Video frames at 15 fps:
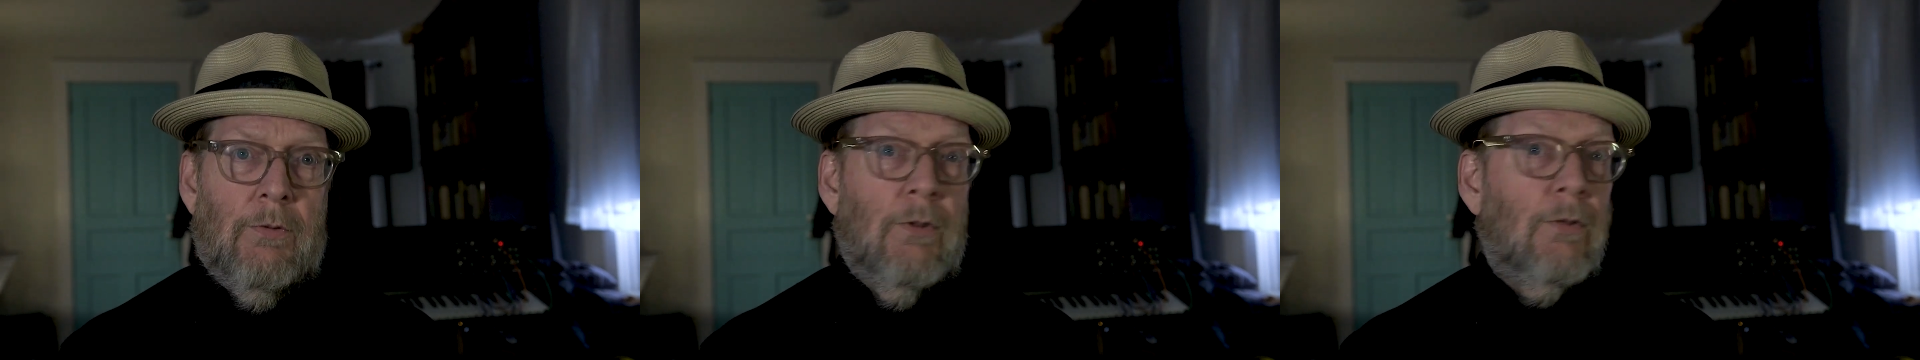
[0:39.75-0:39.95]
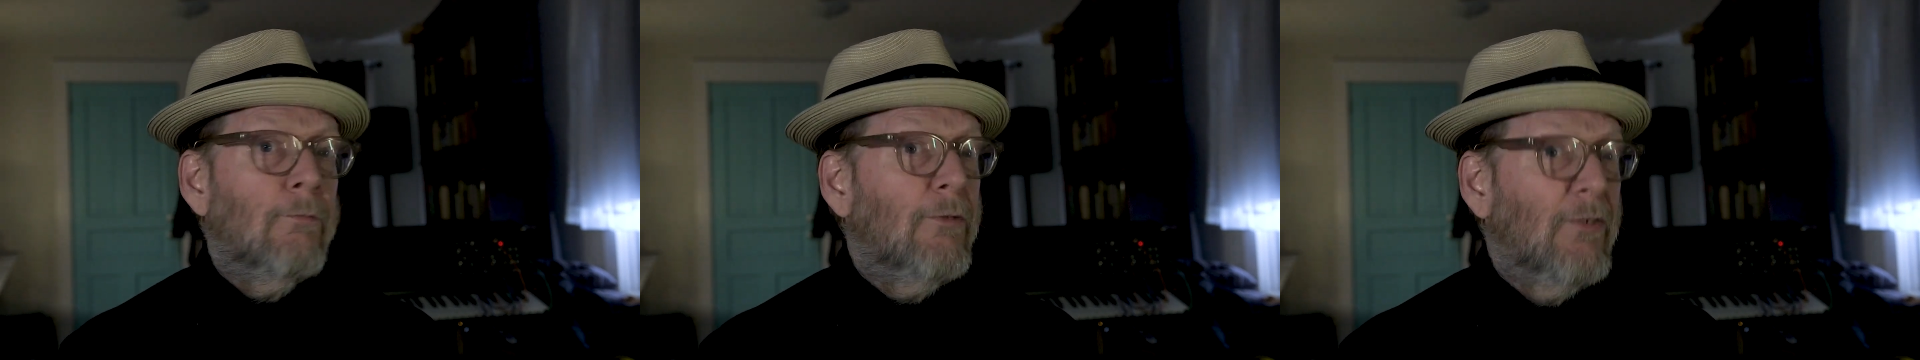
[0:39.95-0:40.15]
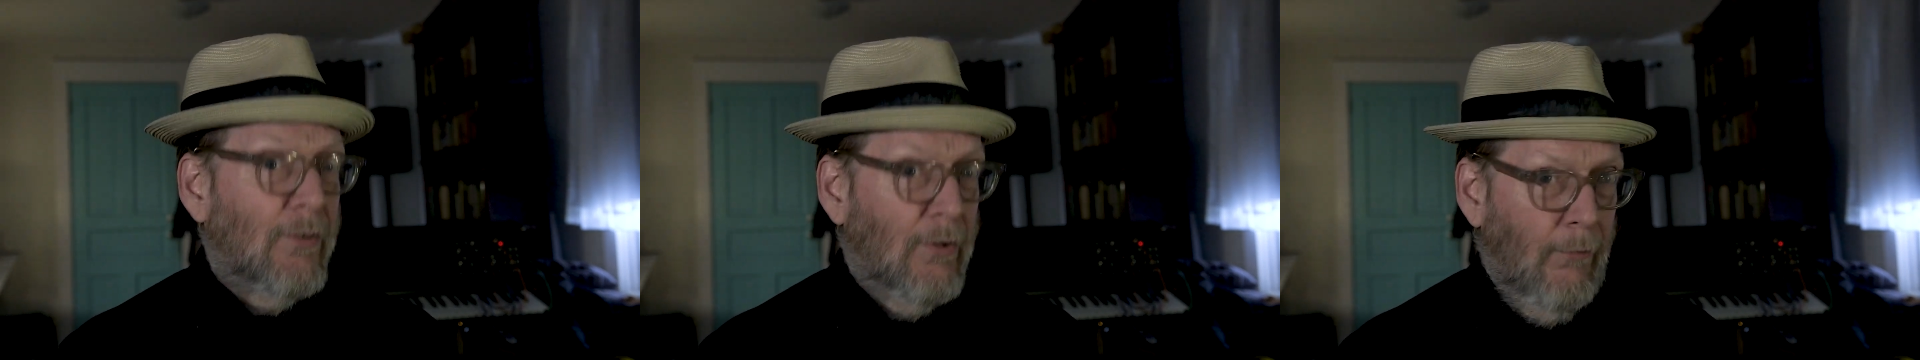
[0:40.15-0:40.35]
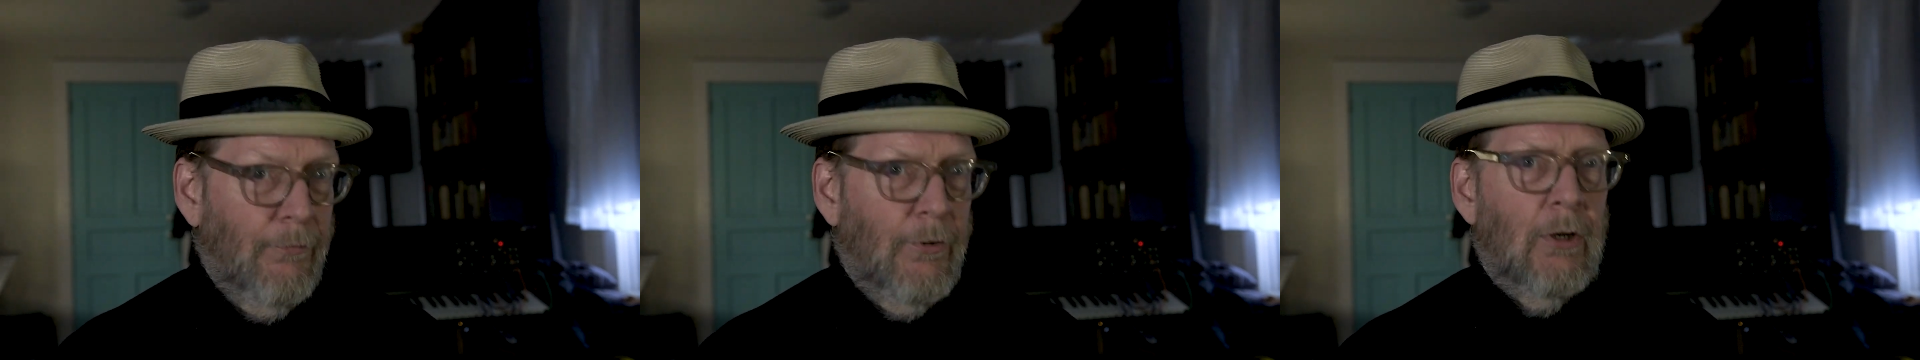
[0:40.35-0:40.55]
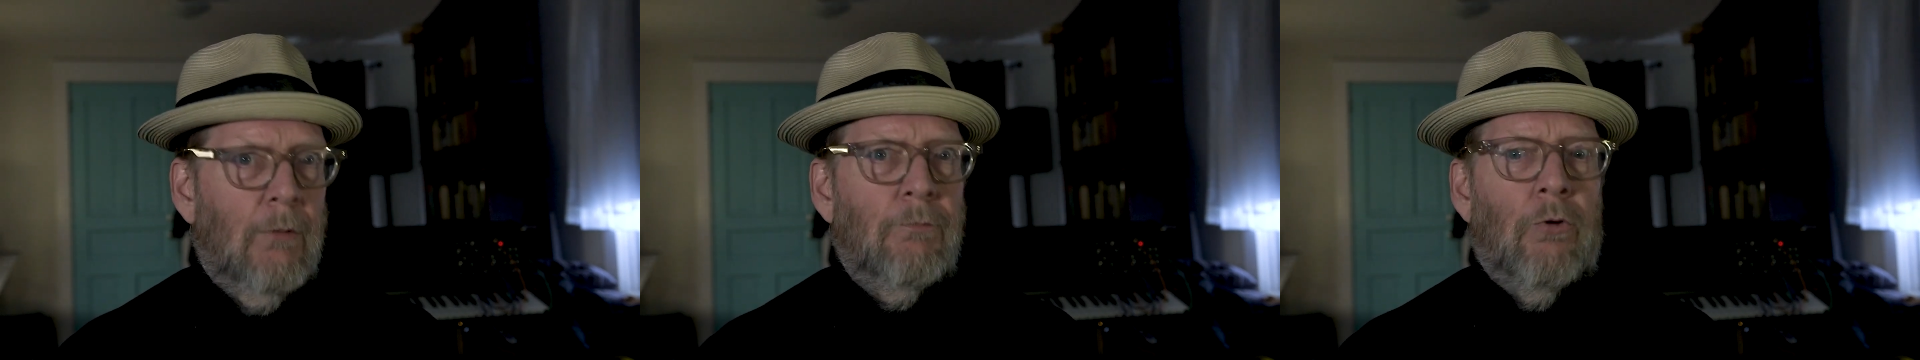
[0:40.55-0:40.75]
the stuff
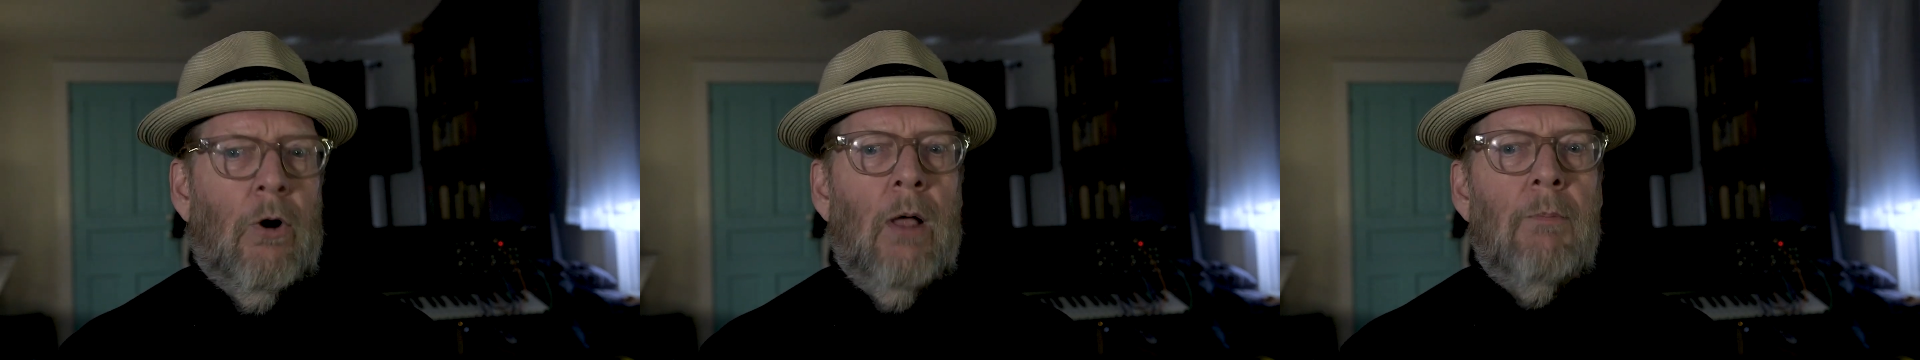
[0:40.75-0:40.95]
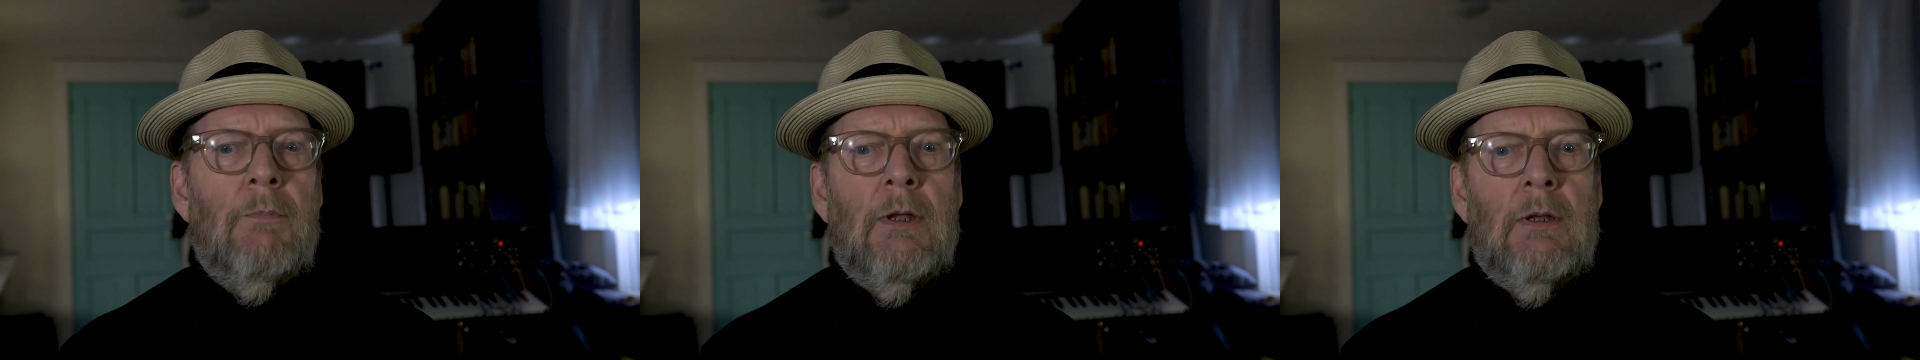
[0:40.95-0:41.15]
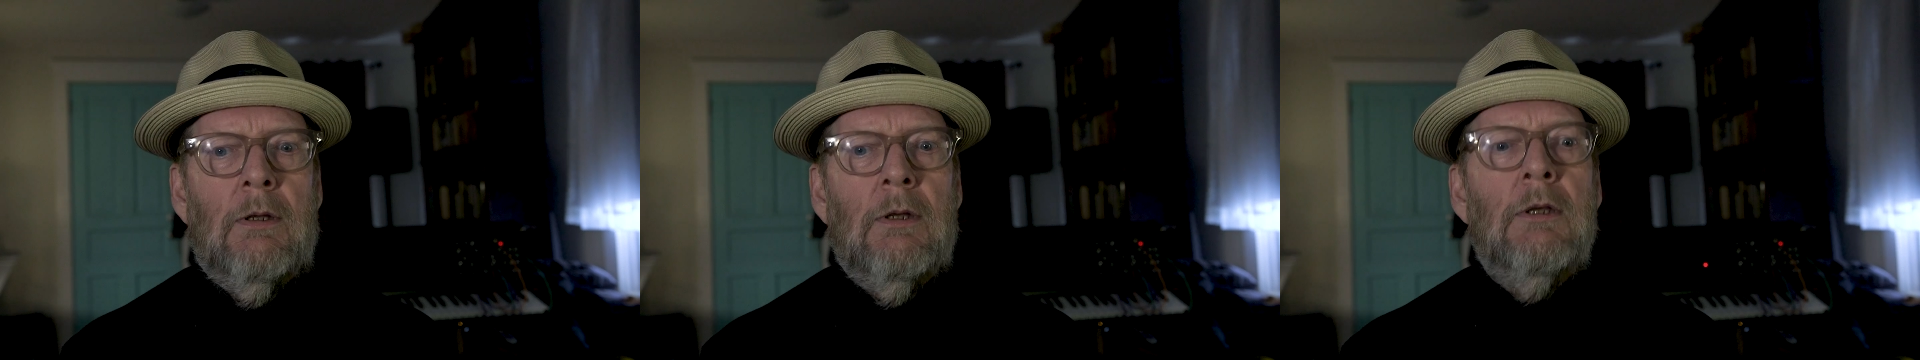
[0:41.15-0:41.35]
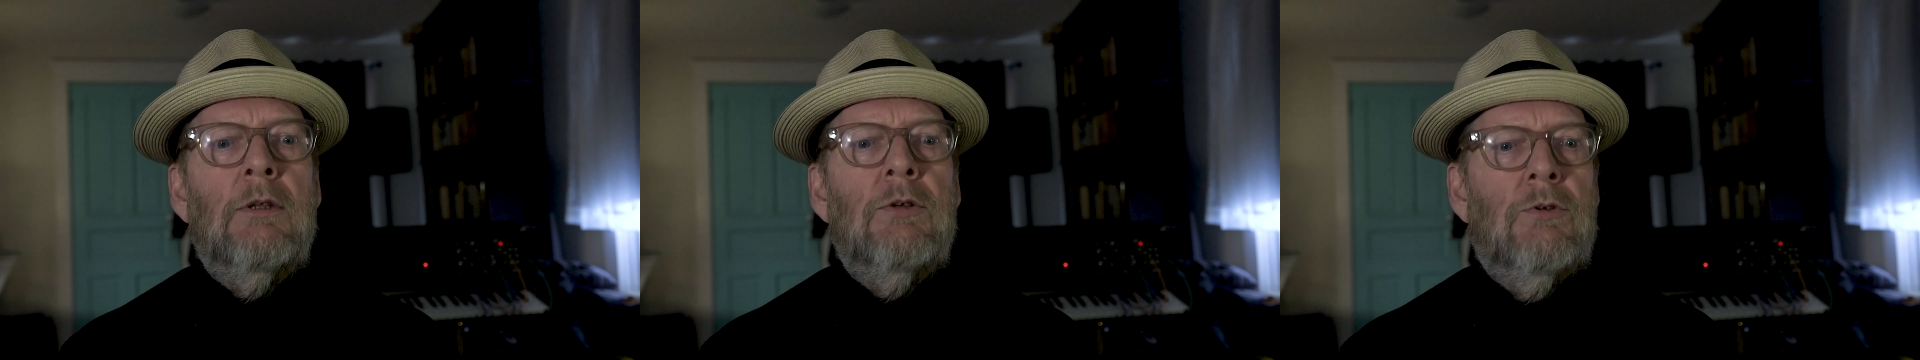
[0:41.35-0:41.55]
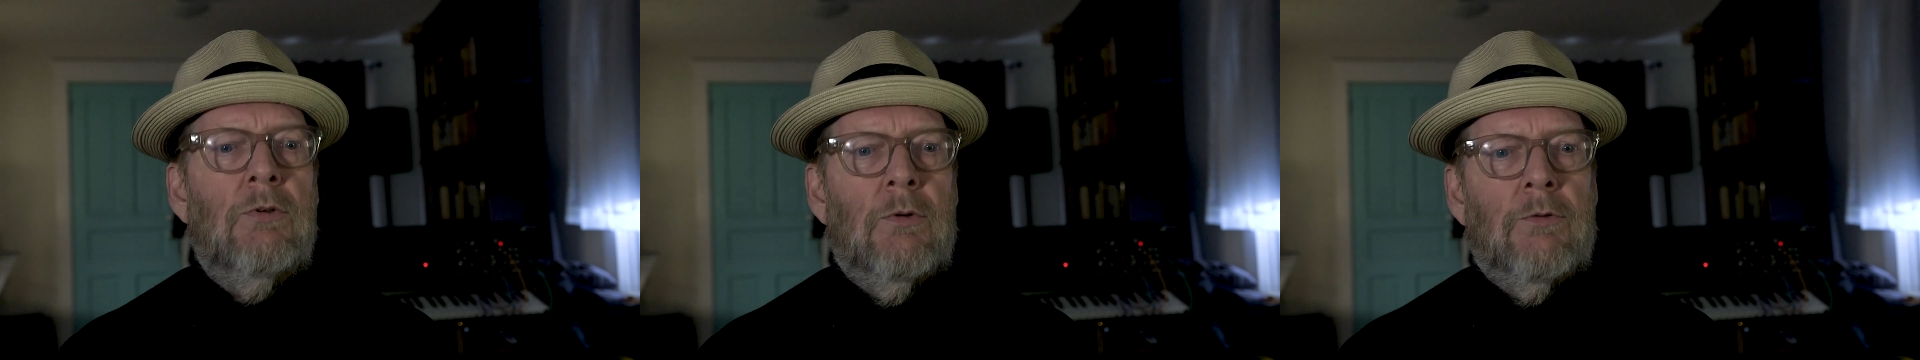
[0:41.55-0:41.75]
that had brought me
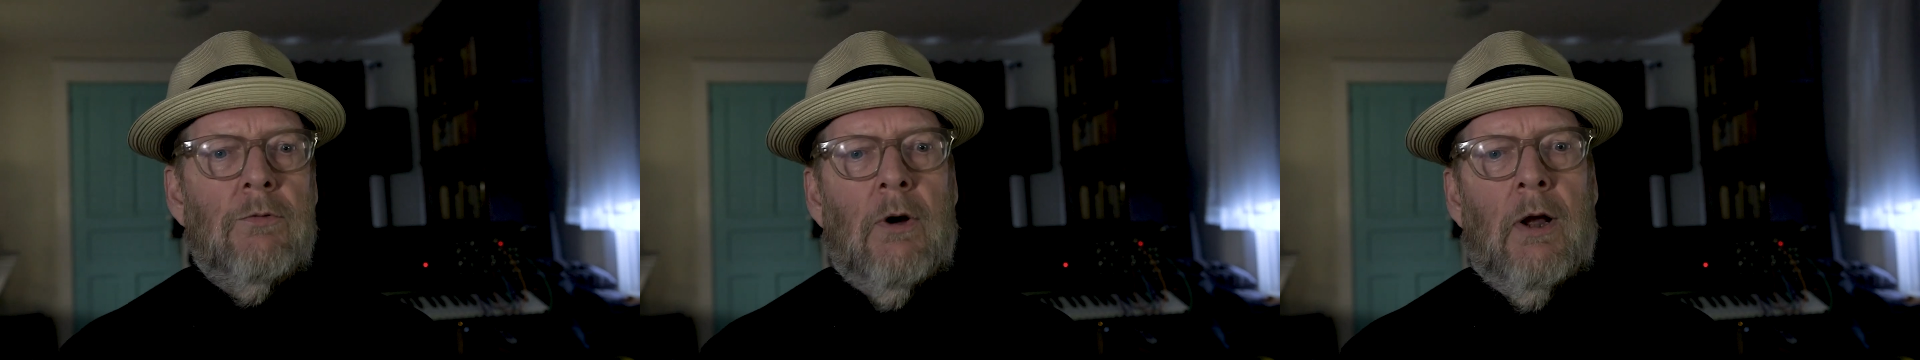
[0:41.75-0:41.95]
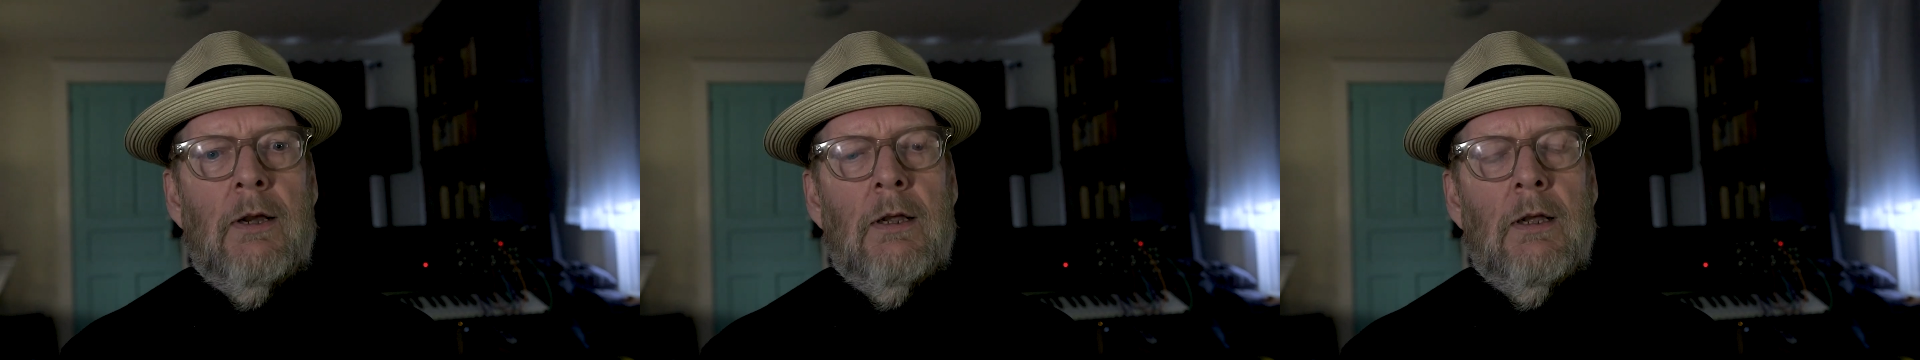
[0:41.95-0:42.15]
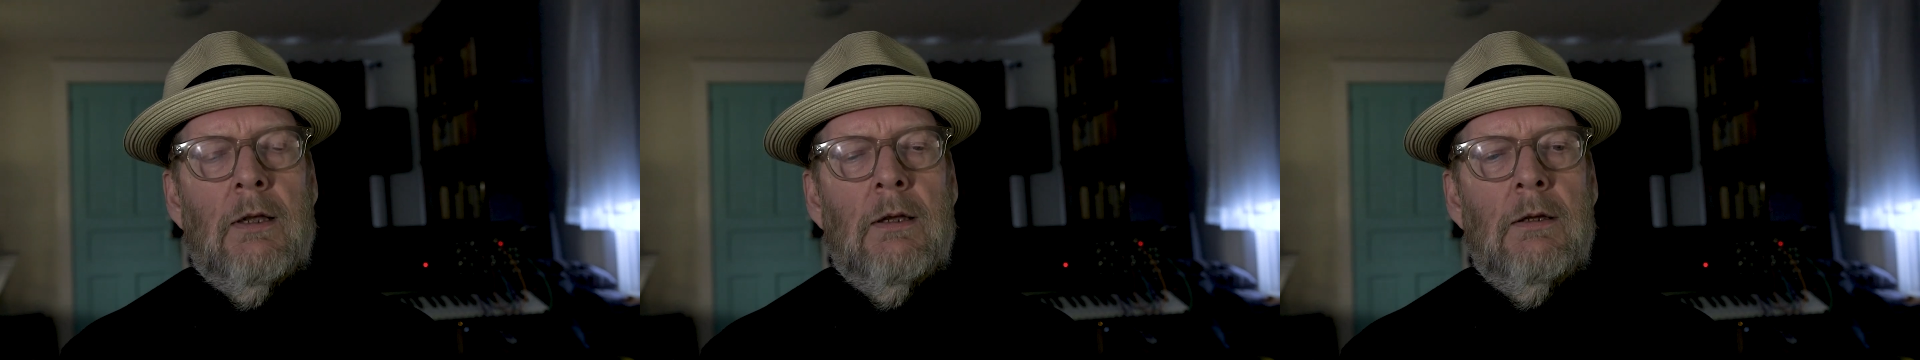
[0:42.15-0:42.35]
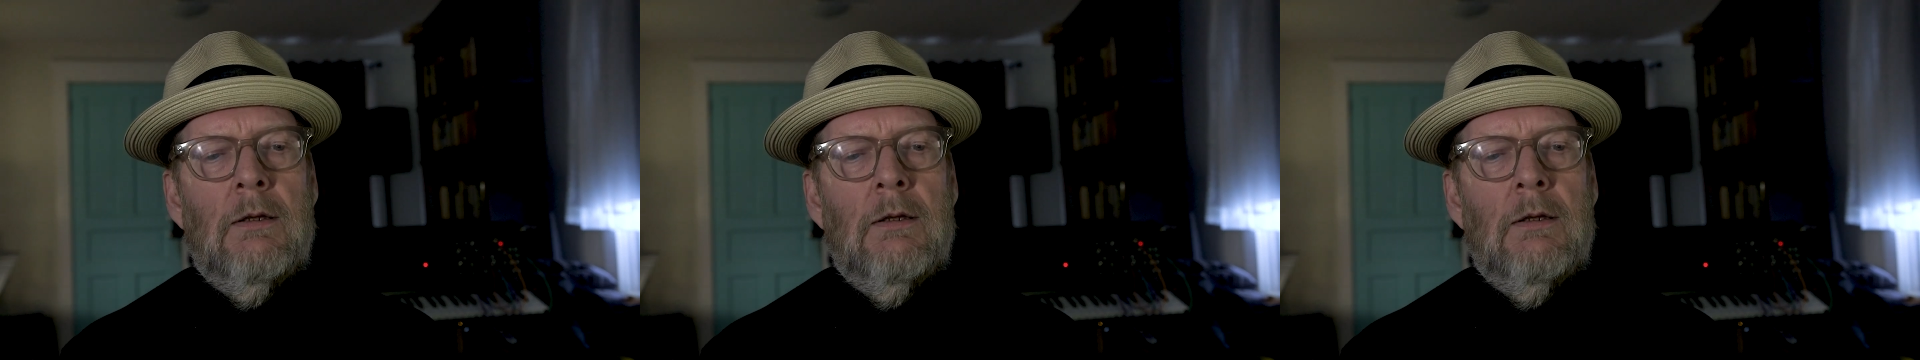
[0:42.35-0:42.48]
to his writing.